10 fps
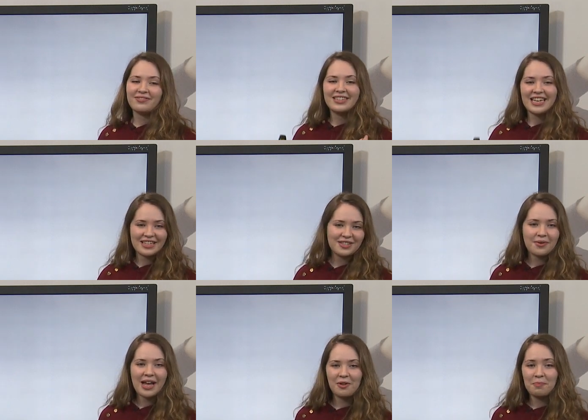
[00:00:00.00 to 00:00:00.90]
things to
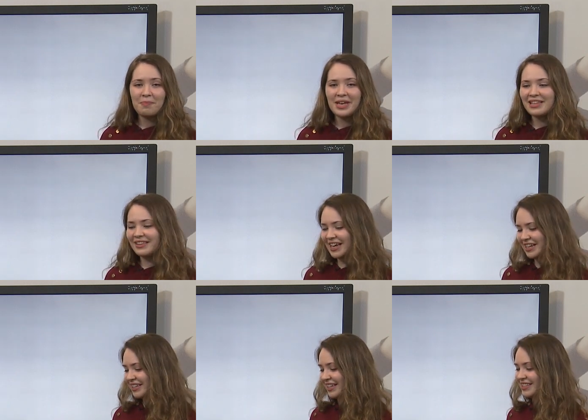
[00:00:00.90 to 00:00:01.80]
help me,
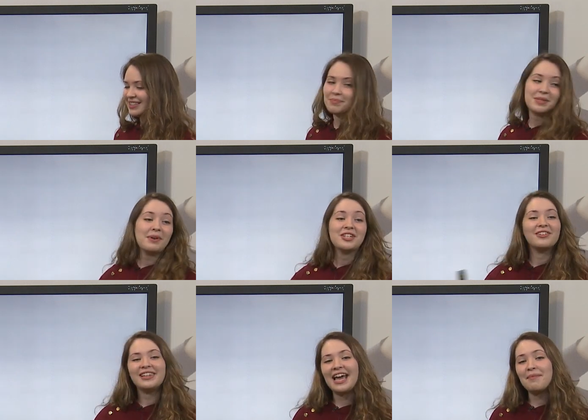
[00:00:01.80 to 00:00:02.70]
like some special
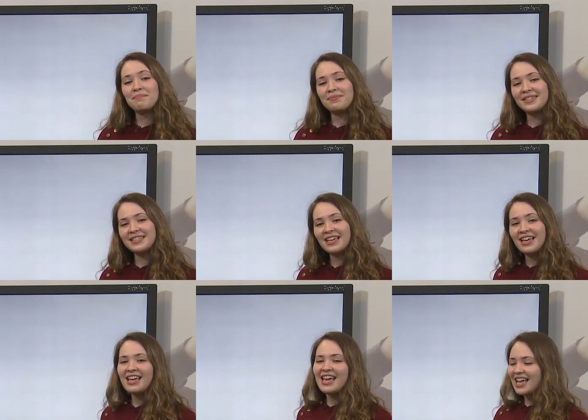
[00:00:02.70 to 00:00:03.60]
lamps
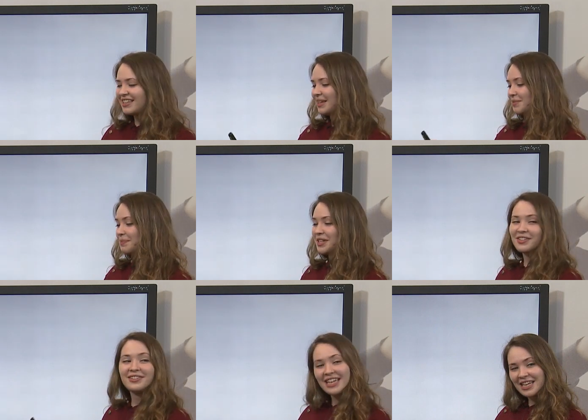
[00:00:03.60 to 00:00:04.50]
and some
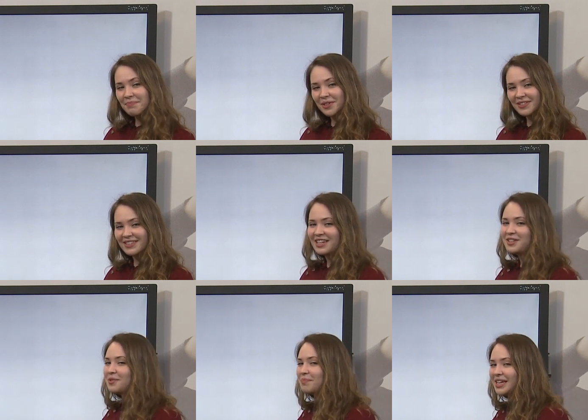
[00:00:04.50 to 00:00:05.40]
special tables that
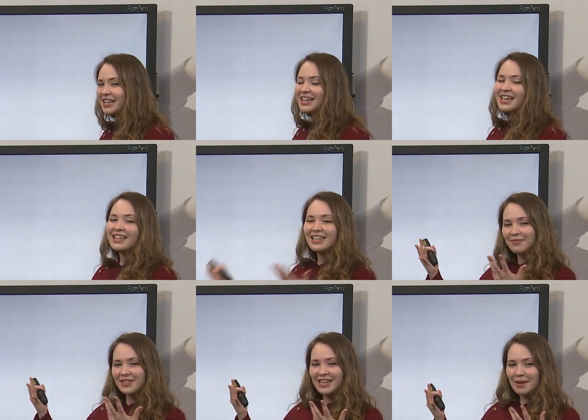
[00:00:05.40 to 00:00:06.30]
could be
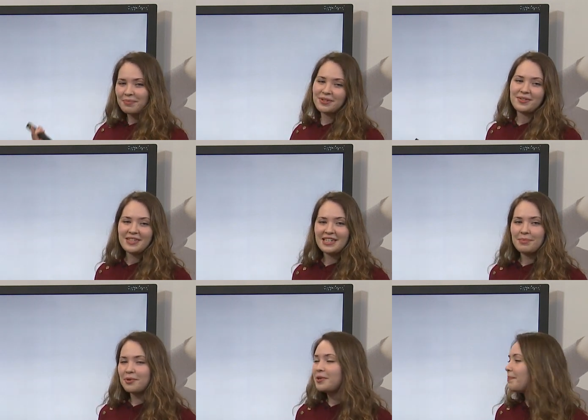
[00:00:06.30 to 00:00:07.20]
lifted up to see the book